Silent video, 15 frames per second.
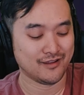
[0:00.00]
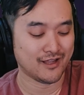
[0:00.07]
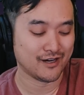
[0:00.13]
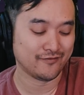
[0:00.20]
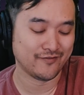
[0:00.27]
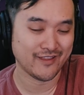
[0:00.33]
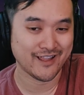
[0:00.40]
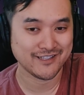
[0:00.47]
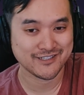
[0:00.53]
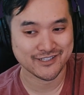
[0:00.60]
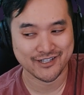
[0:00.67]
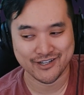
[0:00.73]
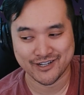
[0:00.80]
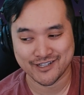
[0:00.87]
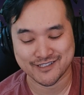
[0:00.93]
lot of
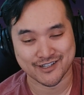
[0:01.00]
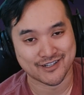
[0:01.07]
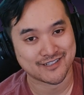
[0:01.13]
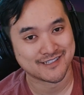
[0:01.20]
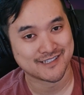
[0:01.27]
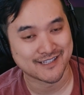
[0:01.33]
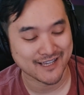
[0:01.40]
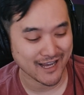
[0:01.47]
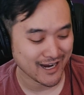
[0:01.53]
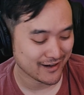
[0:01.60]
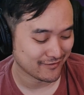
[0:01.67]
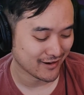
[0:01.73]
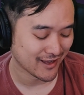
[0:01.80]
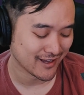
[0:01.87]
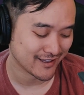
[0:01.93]
legendaries are
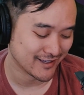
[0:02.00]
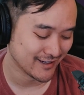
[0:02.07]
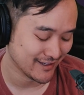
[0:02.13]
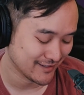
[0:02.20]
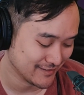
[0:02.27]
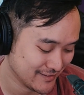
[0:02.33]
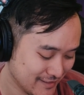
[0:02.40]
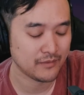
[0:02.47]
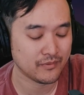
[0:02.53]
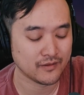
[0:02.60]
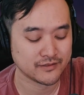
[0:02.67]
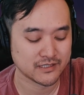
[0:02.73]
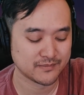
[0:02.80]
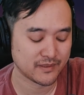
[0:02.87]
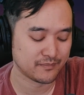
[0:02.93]
skyrocketing. People
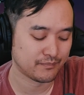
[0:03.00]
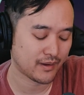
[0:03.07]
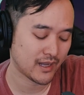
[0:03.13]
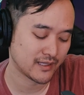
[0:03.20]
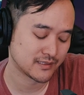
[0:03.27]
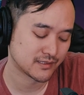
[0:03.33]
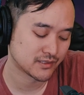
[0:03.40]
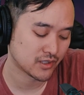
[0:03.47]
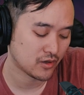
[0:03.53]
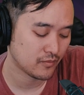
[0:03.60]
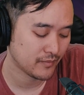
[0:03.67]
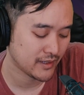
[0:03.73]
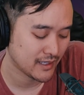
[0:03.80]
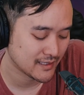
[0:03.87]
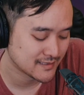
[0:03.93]
have just been buying so
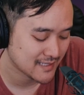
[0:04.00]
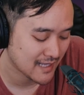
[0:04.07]
many